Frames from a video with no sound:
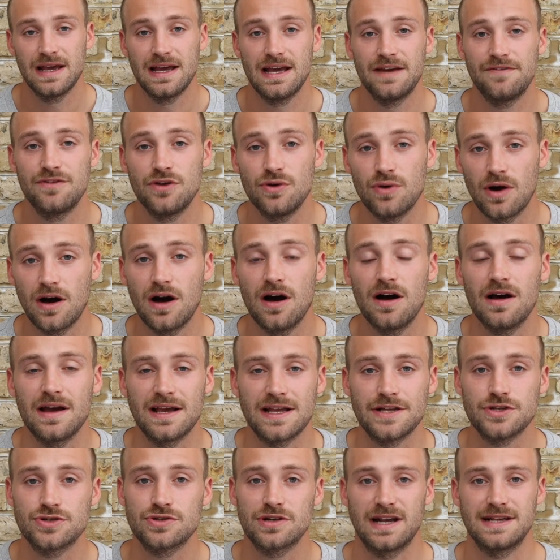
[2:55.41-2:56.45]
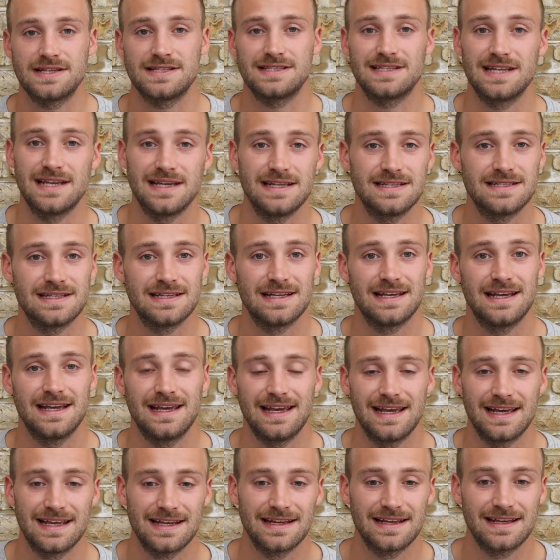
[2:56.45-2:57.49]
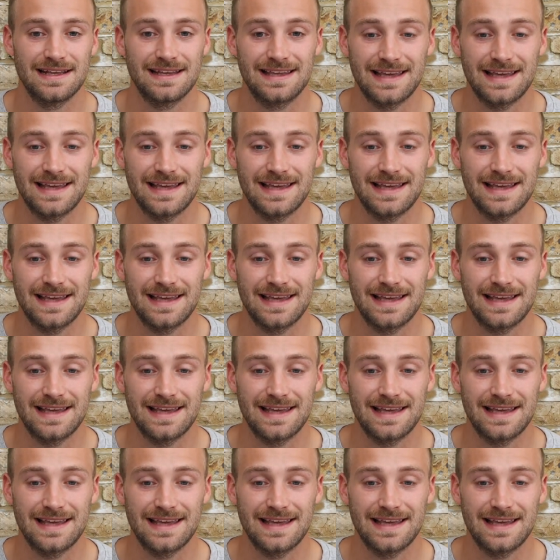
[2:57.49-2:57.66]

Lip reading: If you are interested in